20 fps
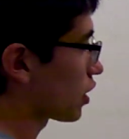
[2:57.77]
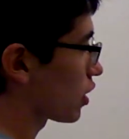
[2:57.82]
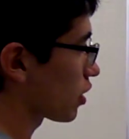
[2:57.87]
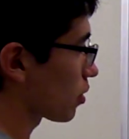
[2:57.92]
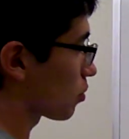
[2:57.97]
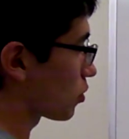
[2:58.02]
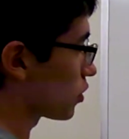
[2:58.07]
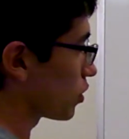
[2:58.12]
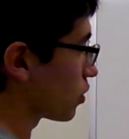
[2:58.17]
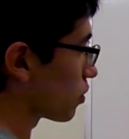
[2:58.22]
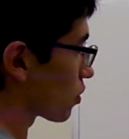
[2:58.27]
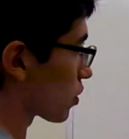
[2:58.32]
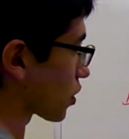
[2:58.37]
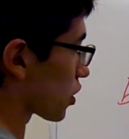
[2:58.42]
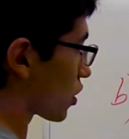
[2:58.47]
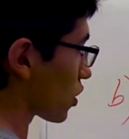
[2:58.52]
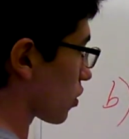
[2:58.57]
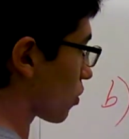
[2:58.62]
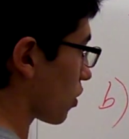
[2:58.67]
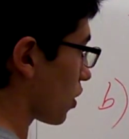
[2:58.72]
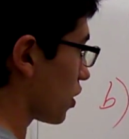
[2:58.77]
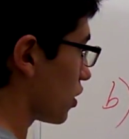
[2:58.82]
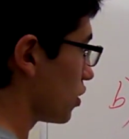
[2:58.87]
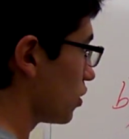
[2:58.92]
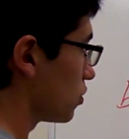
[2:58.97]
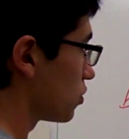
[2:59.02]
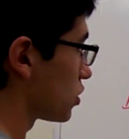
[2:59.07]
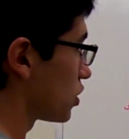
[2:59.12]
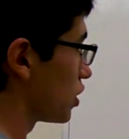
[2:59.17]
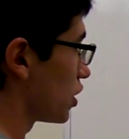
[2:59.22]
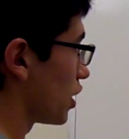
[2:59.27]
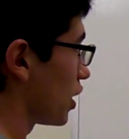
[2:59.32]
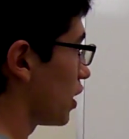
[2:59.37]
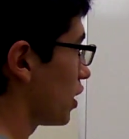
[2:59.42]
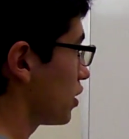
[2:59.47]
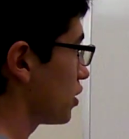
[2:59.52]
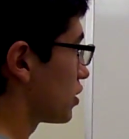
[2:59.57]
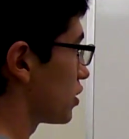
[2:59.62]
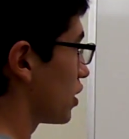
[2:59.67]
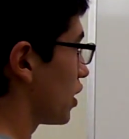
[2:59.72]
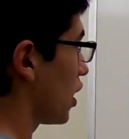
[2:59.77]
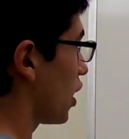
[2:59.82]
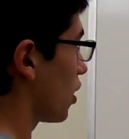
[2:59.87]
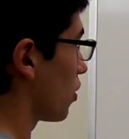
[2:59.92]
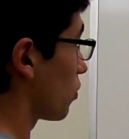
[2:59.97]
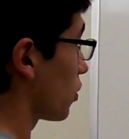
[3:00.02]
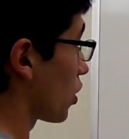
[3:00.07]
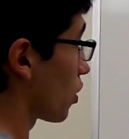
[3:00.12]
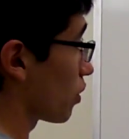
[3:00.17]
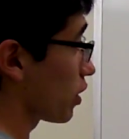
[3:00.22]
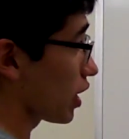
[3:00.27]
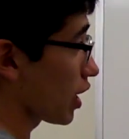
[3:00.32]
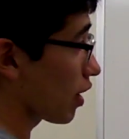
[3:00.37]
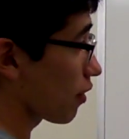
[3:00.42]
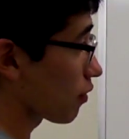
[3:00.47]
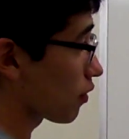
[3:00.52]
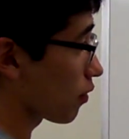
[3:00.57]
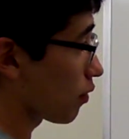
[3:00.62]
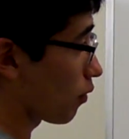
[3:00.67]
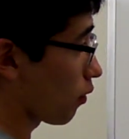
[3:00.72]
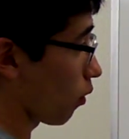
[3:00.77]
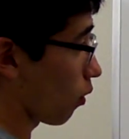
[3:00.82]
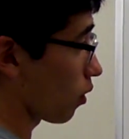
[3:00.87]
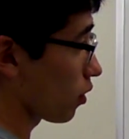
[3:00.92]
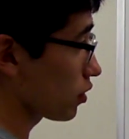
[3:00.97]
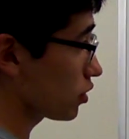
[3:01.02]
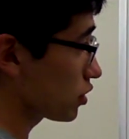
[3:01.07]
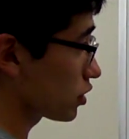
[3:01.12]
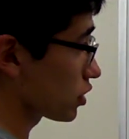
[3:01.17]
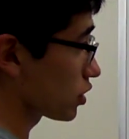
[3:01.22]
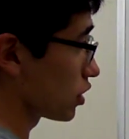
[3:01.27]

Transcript: to go ahead and use this, and we already have the force,